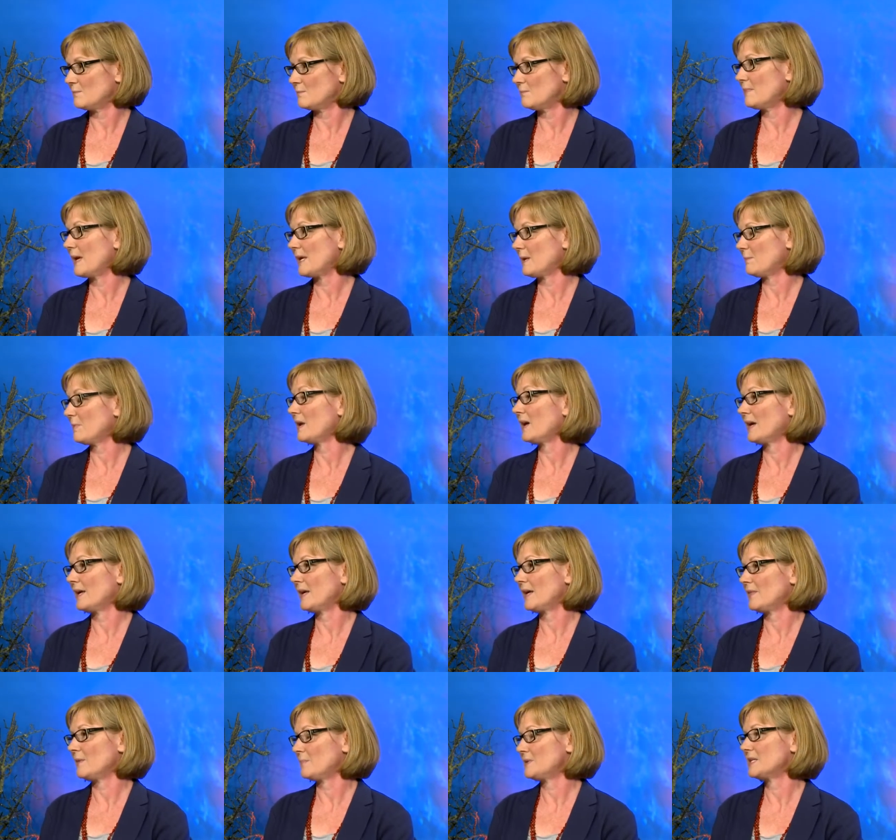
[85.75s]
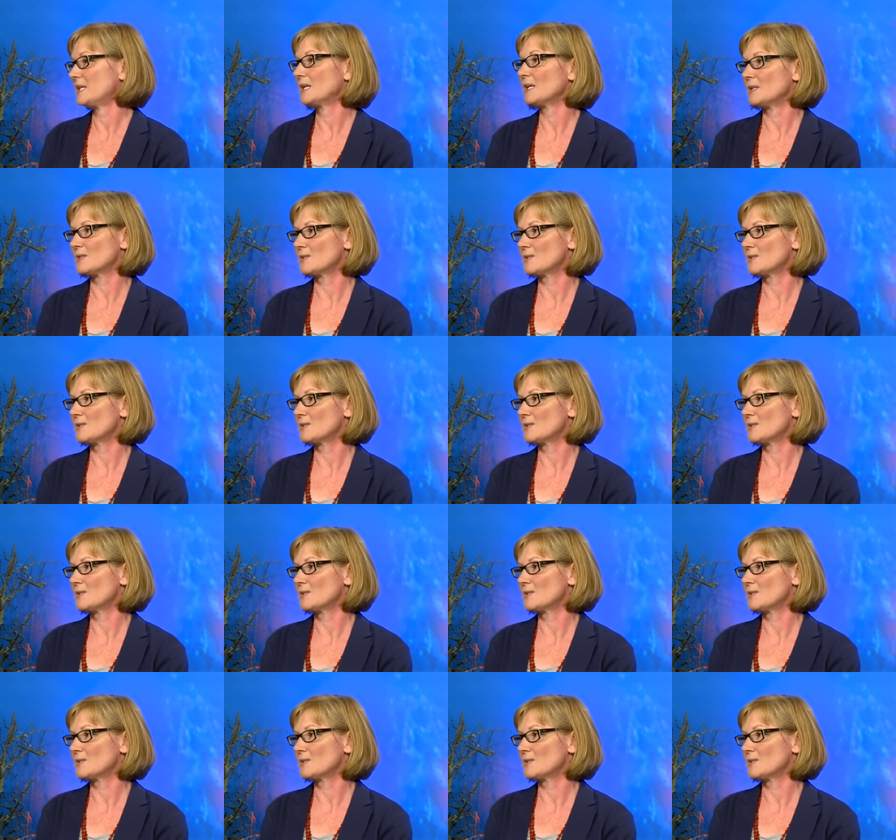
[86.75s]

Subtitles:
may apply in the particular